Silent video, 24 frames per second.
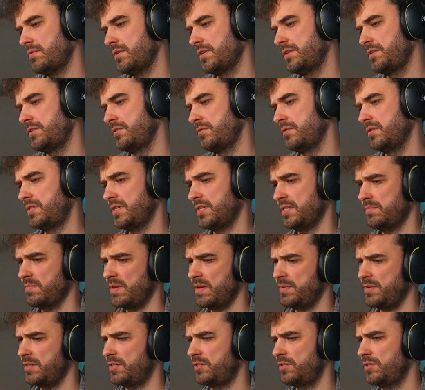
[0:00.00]
to do is just
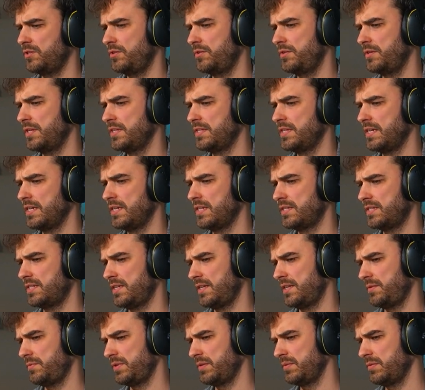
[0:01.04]
maybe show you the data set
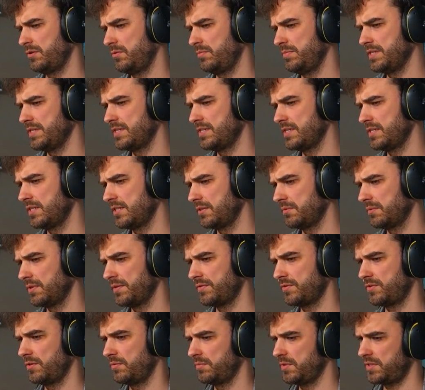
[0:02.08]
that we will be dealing
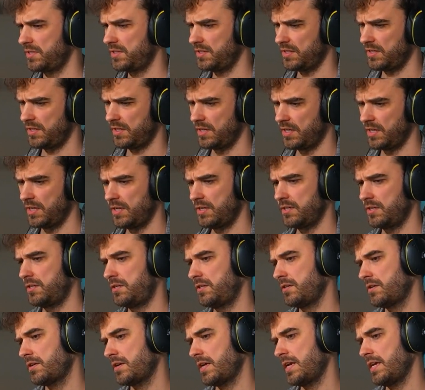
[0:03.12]
with. So I'm just going to
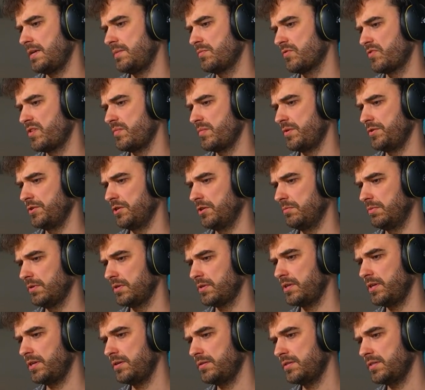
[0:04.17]
start a Marimo
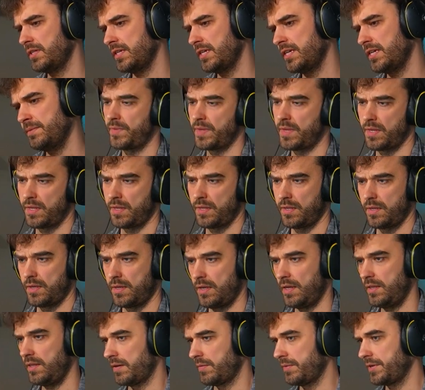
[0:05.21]
notebook locally,
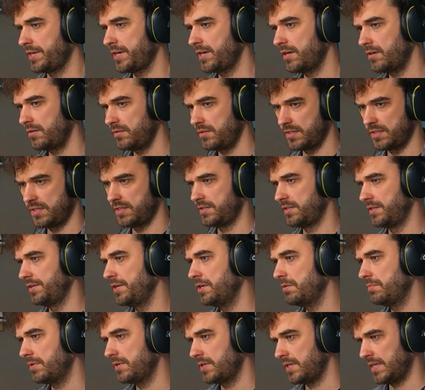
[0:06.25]
and there we go. This is the
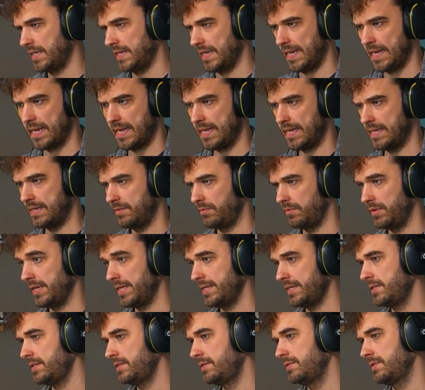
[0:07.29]
notebook, and what
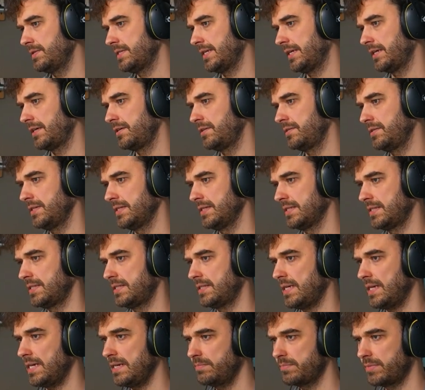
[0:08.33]
I can do is I can go to the
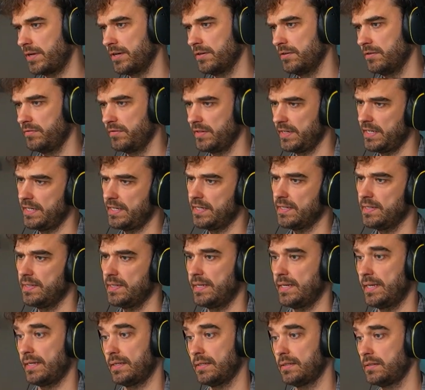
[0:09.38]
sidebar over here,
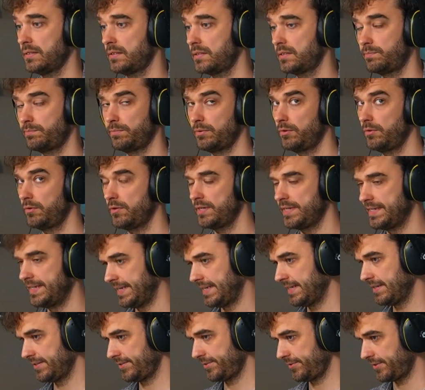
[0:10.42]
and I can explore
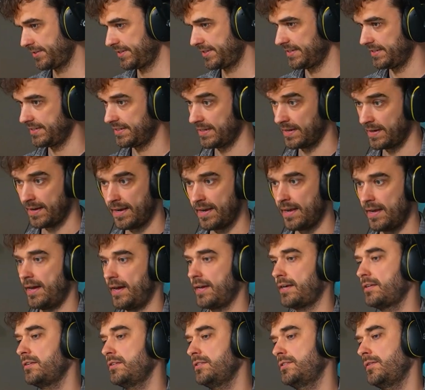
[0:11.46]
data sources.
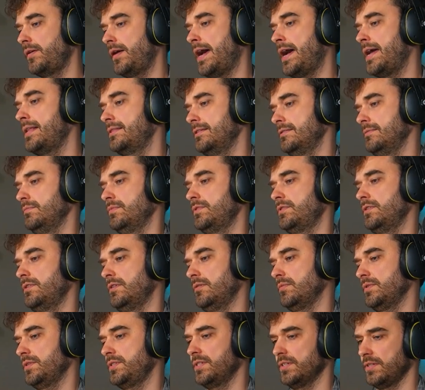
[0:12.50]
I can also add them. So
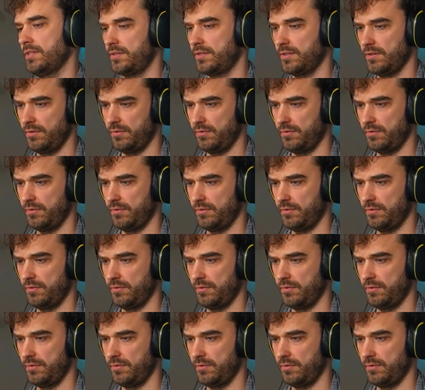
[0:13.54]
I'm just going to go